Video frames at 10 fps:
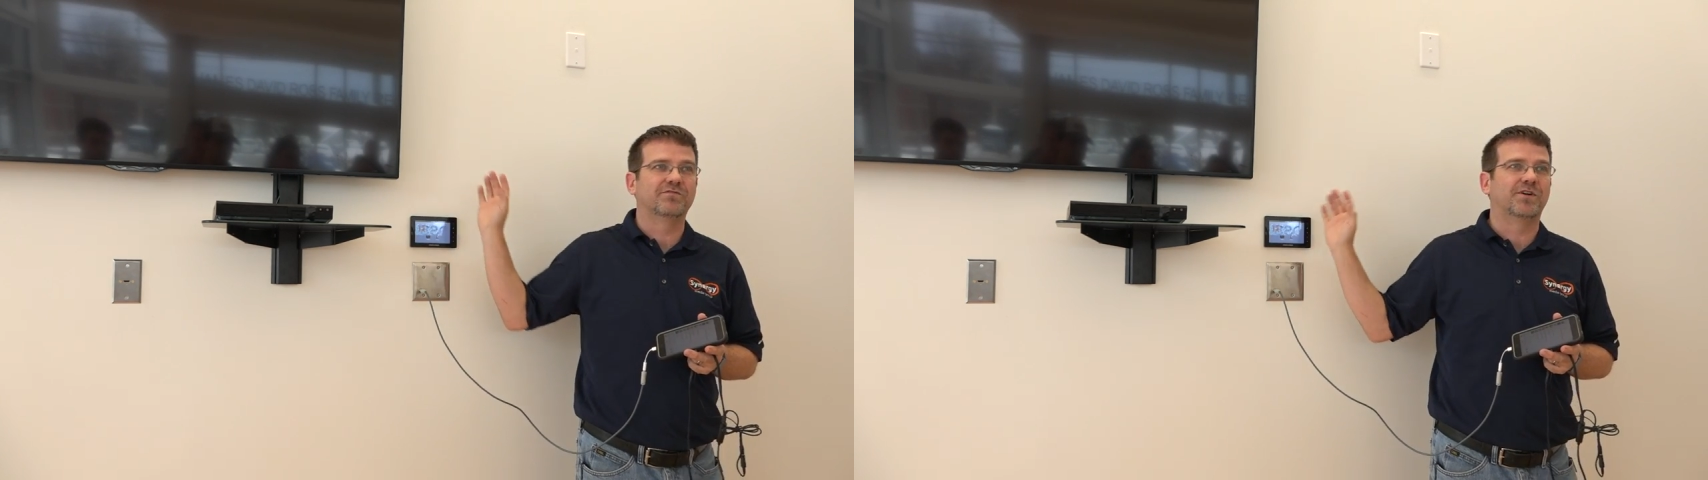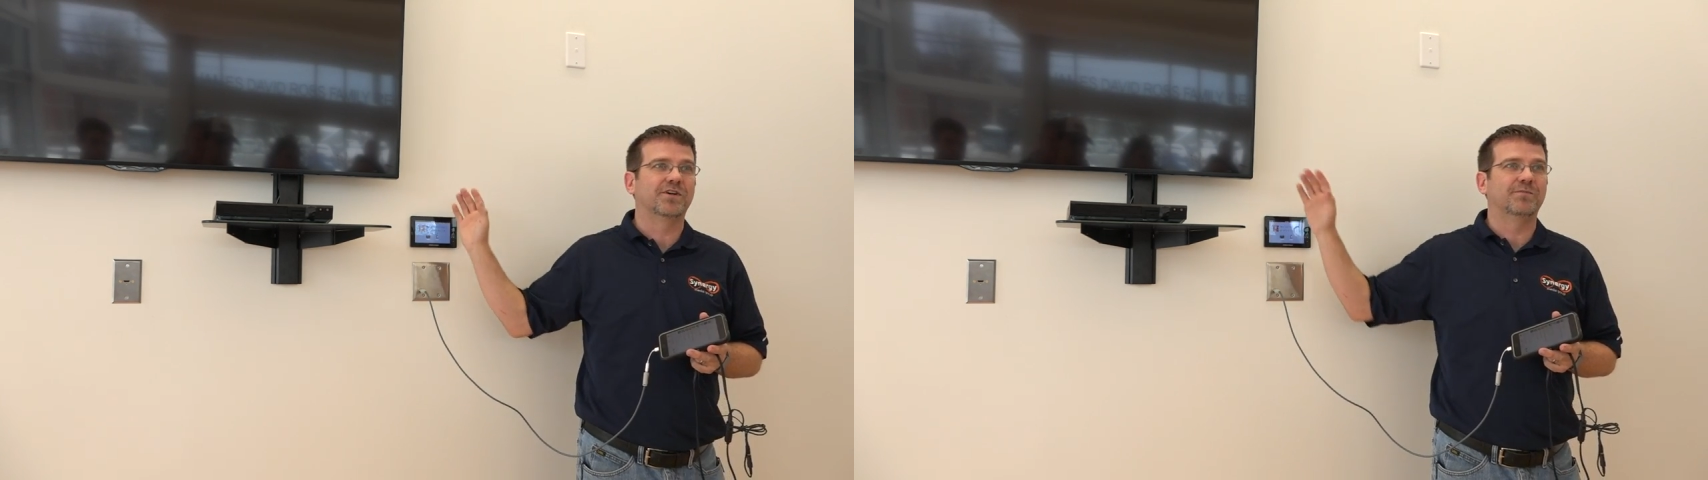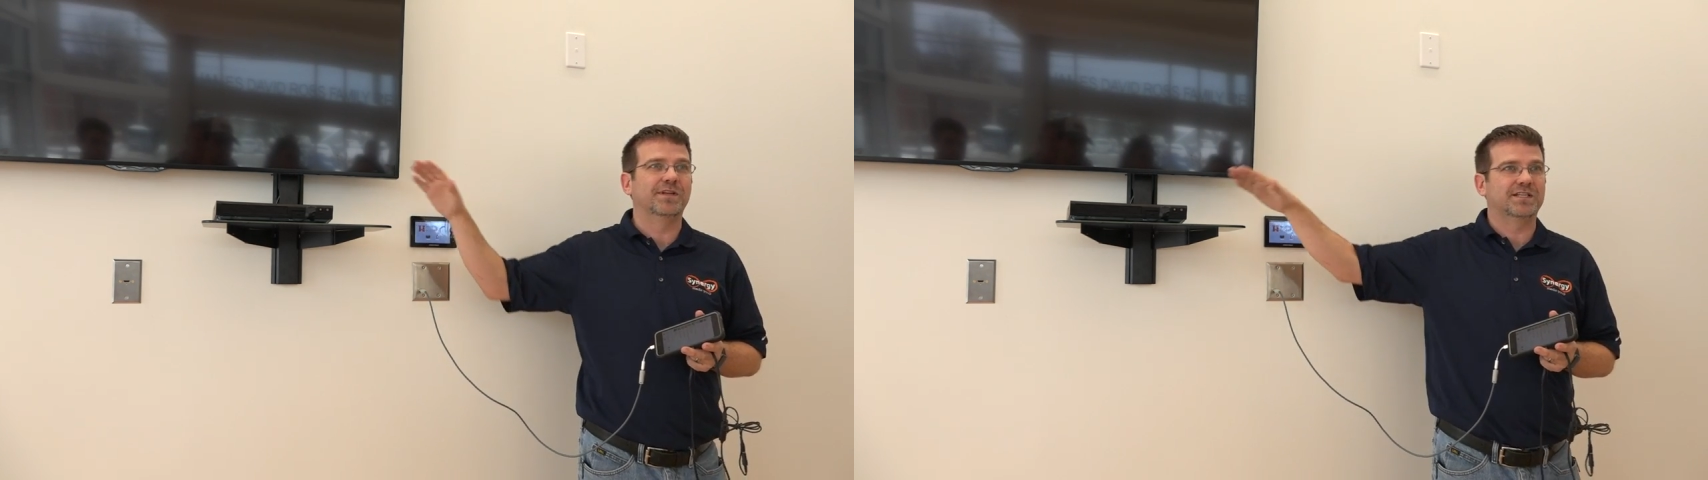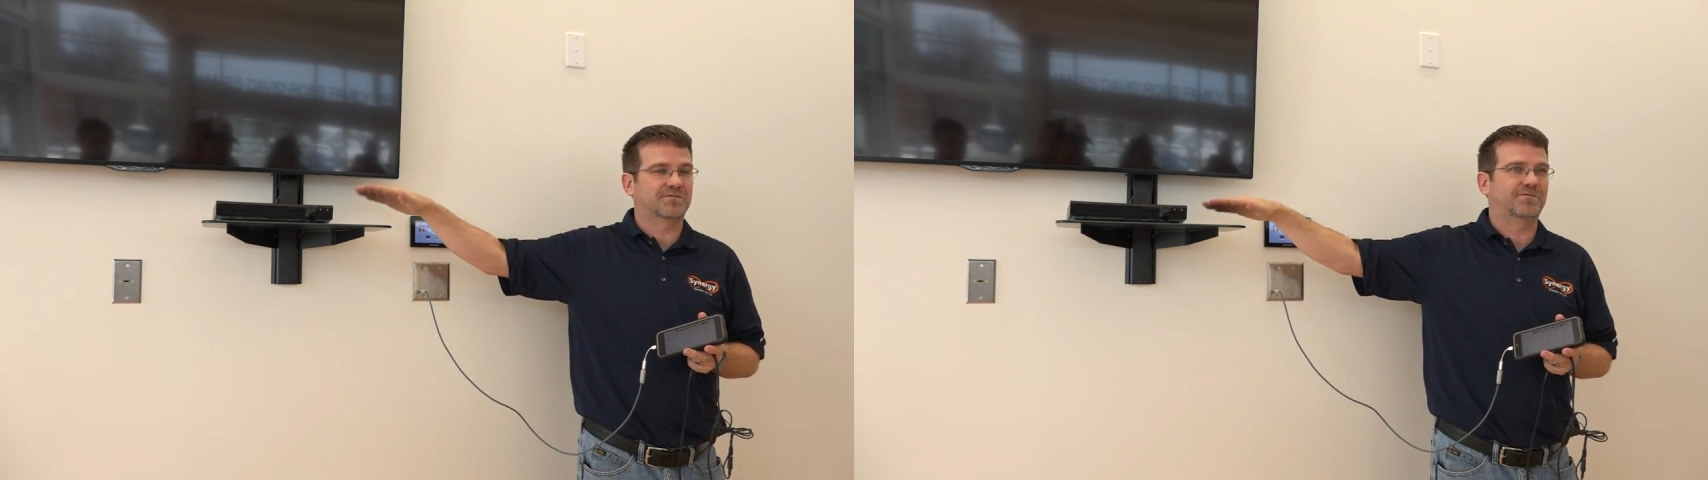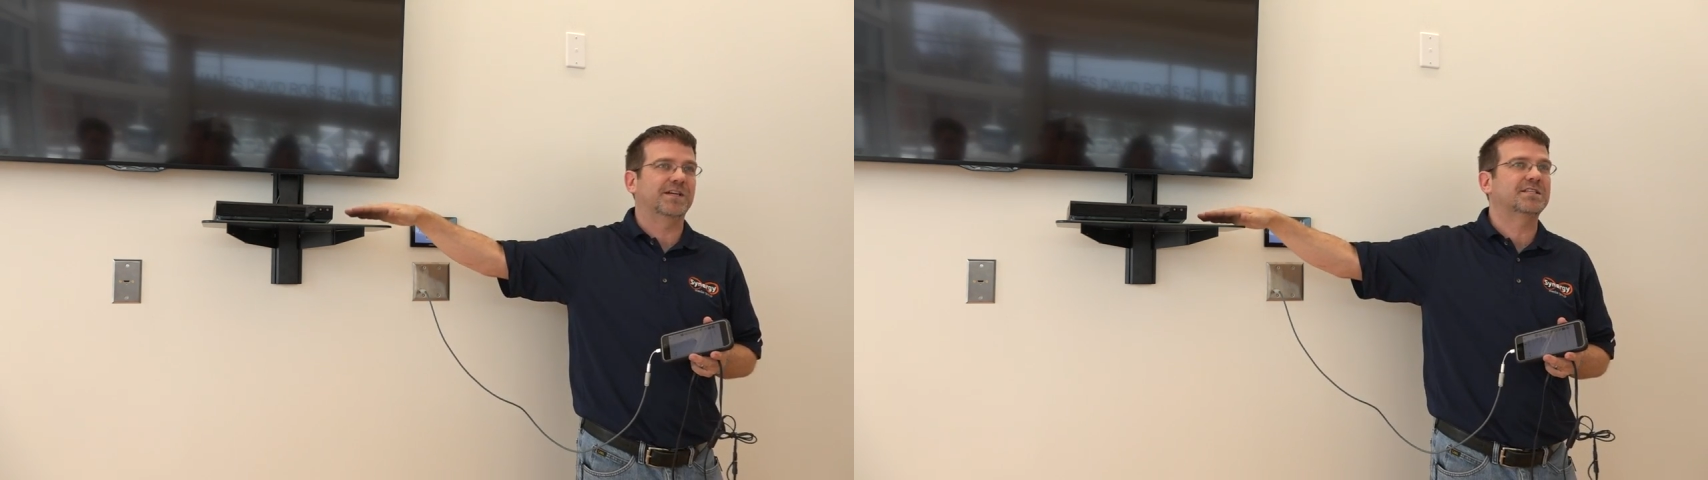volume that it's
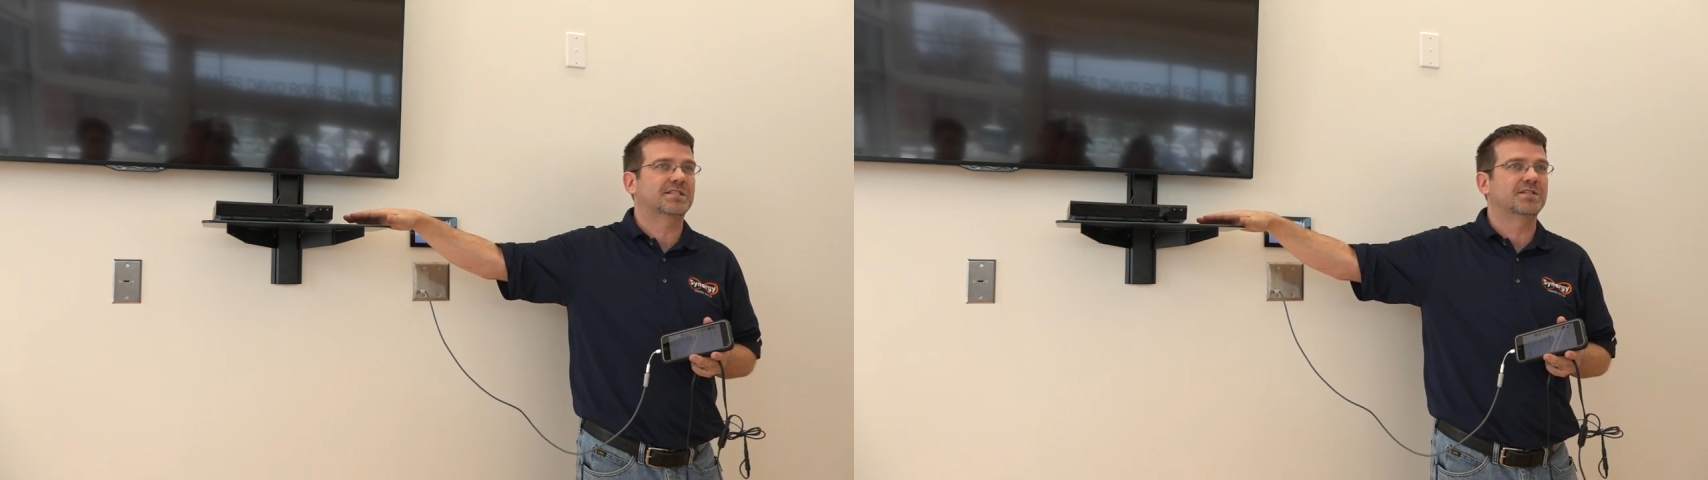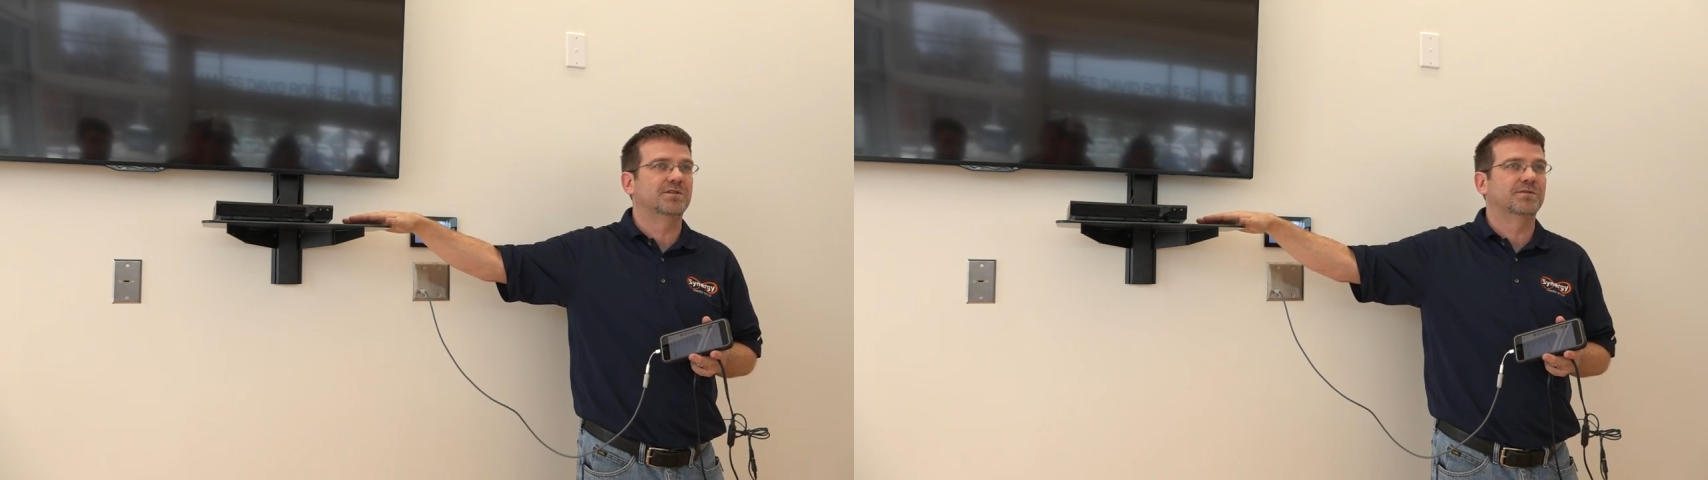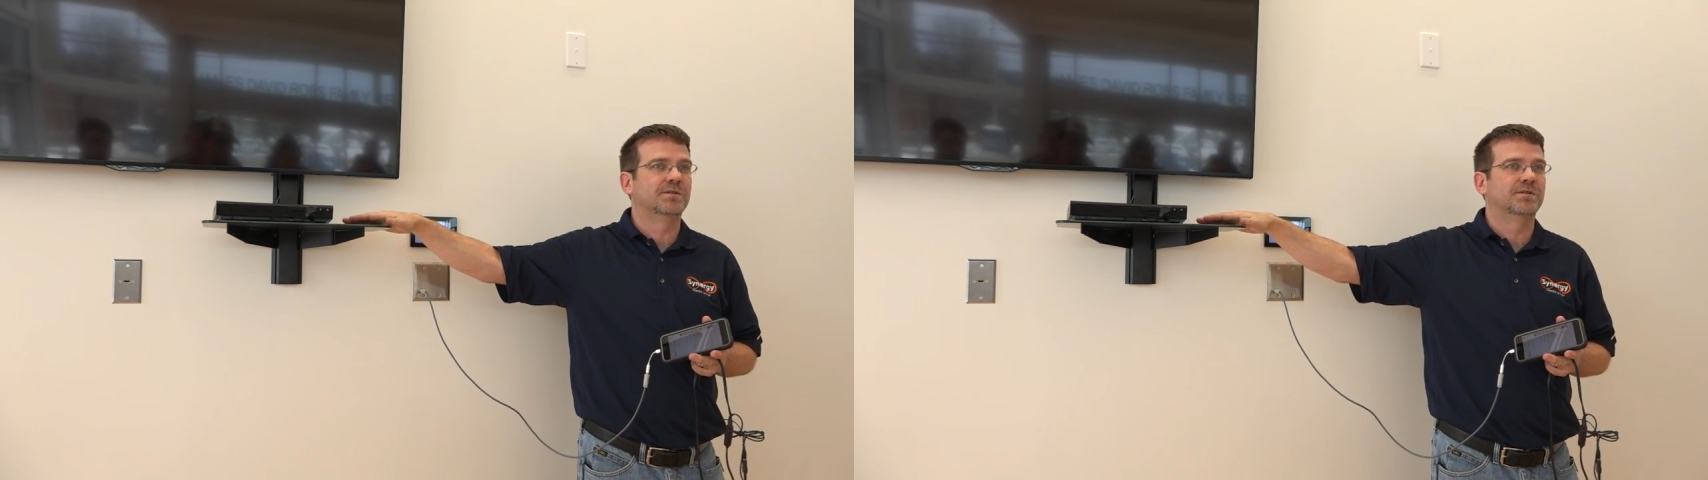fixed to.